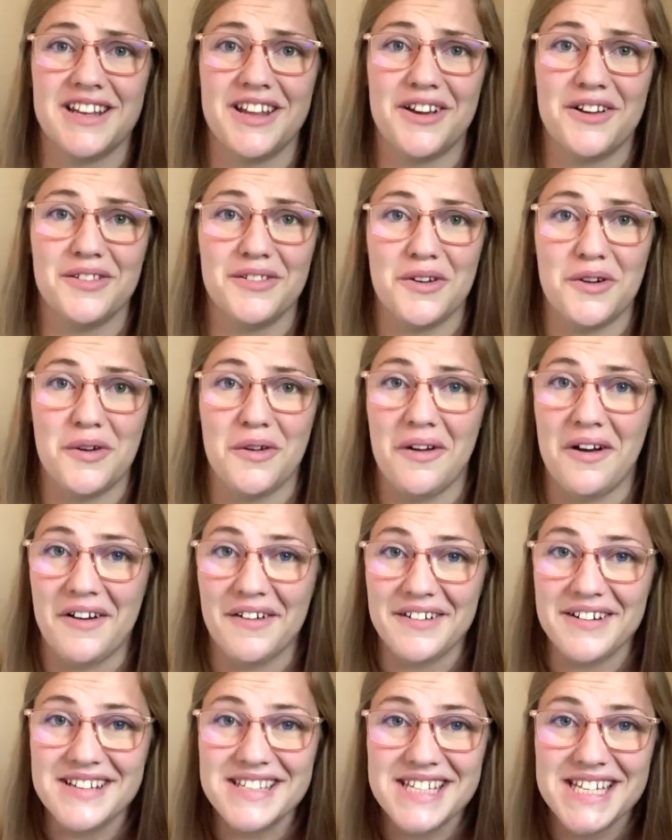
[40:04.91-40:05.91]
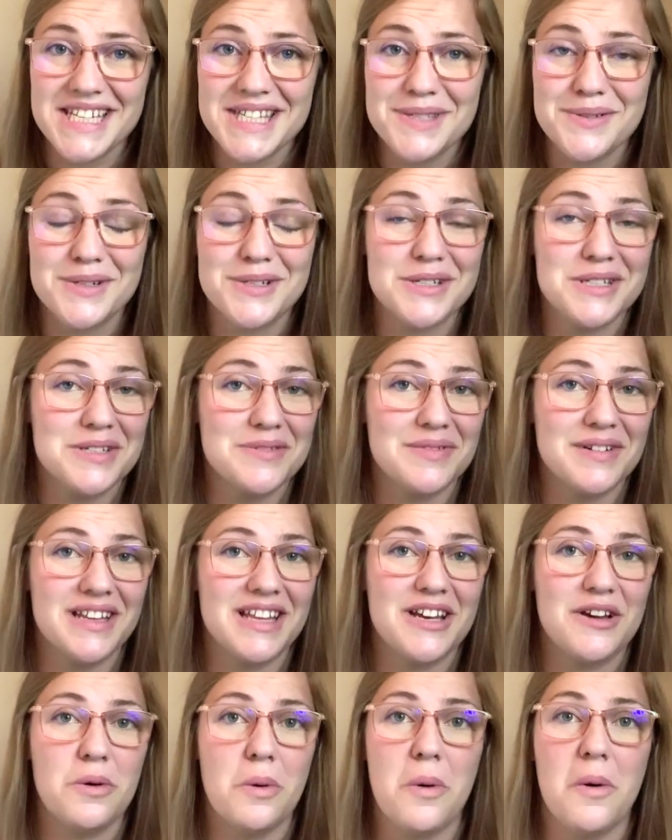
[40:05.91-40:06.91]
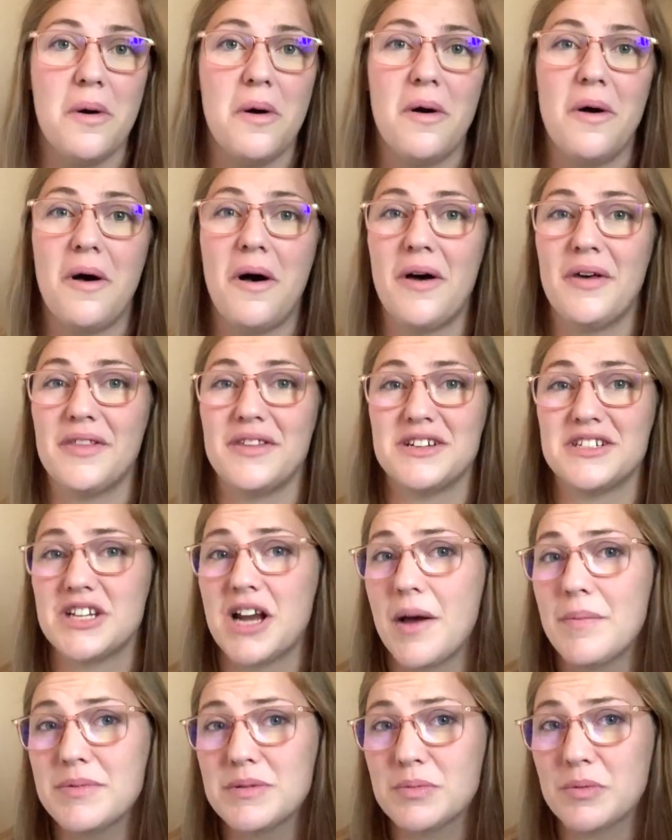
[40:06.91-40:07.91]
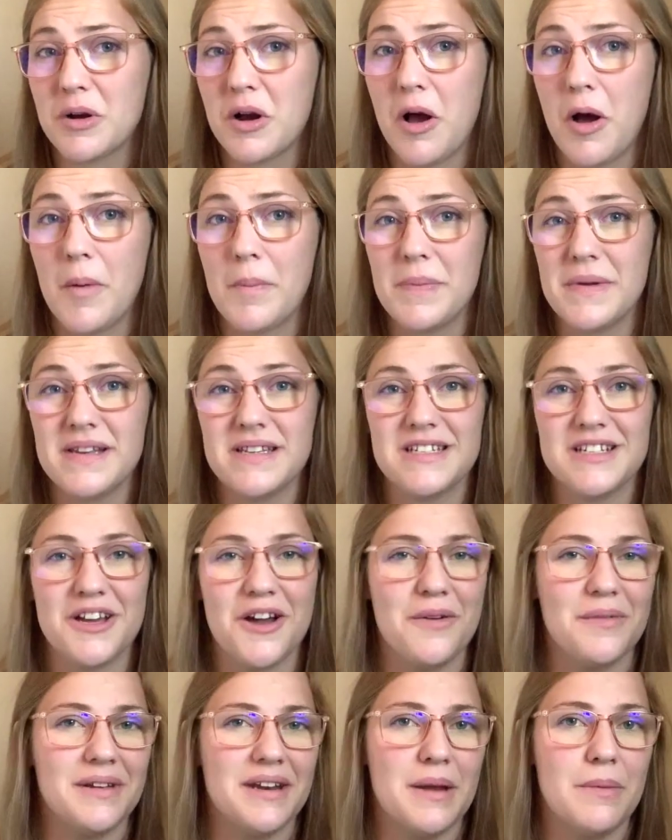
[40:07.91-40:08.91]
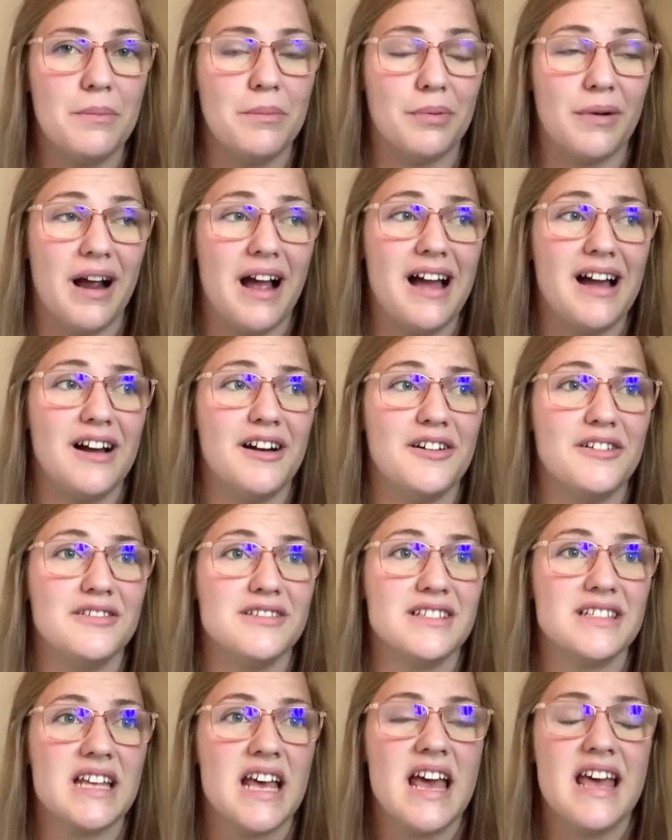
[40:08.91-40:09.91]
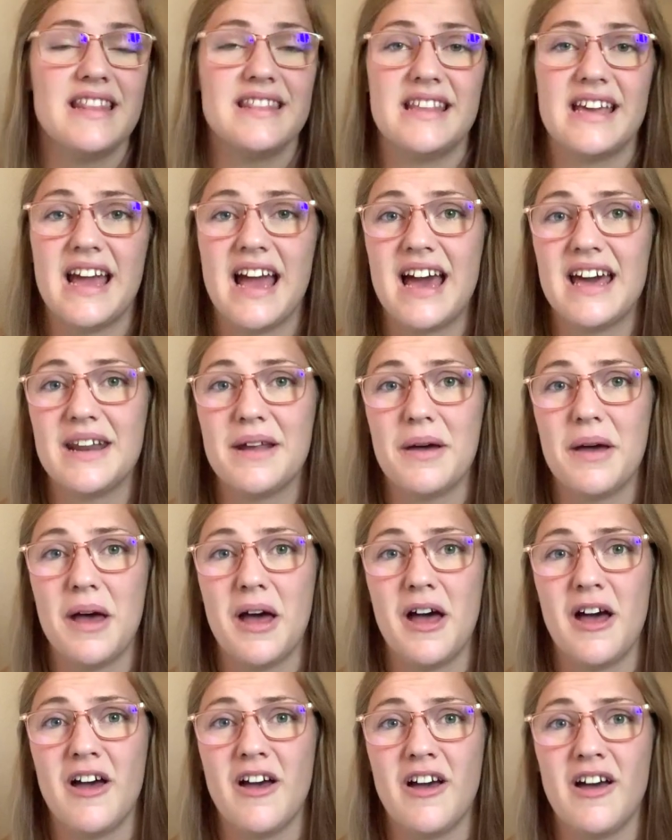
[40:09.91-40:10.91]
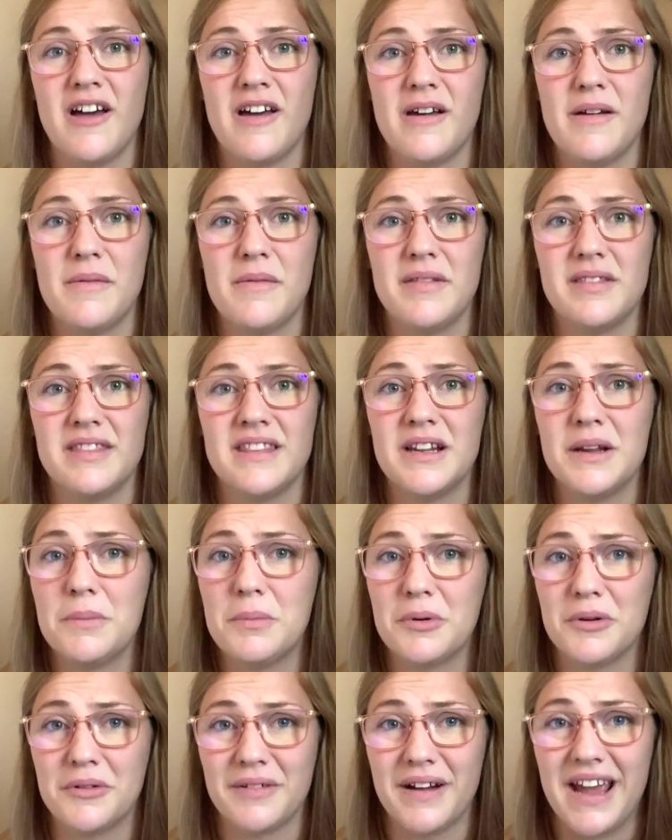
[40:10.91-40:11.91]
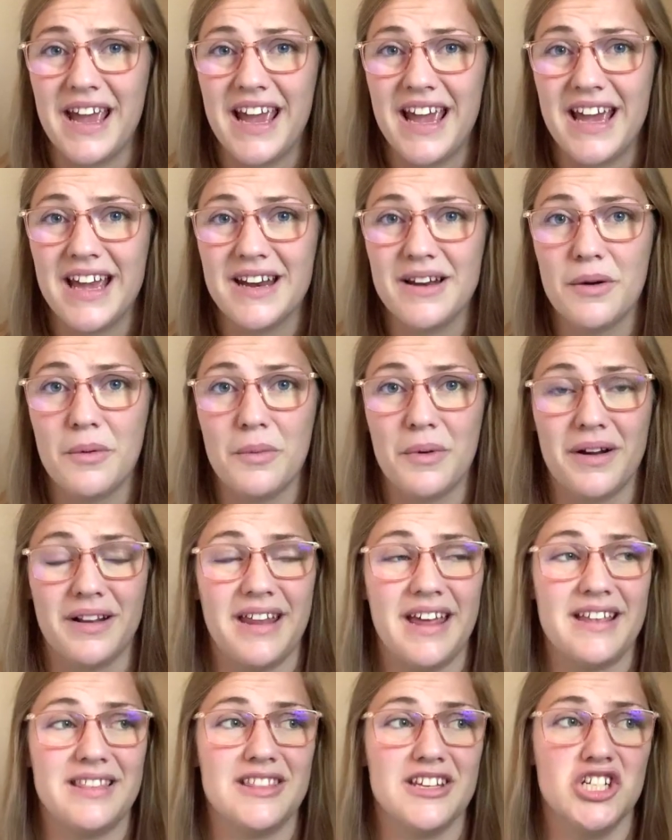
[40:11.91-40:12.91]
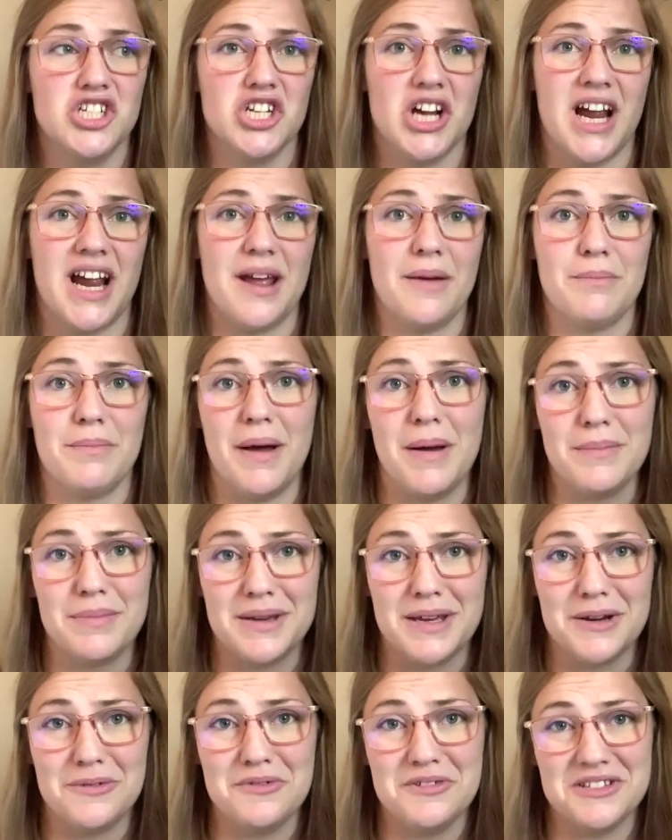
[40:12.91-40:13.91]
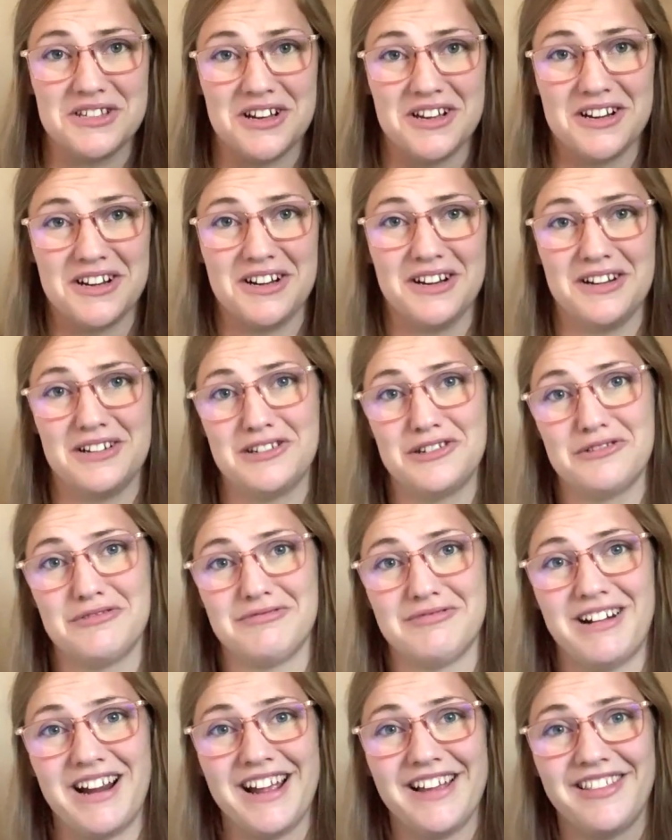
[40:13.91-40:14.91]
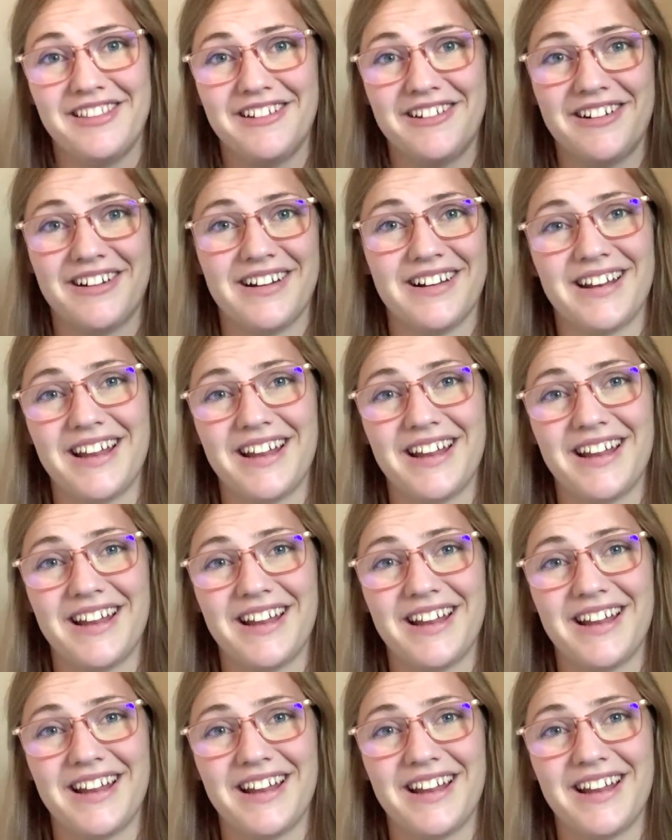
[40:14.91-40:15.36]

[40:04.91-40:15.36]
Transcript: like local artisans, which is really cool. All the shops were open to go in and browse. They had a little parade where like the giant pumpkin was on a trailer and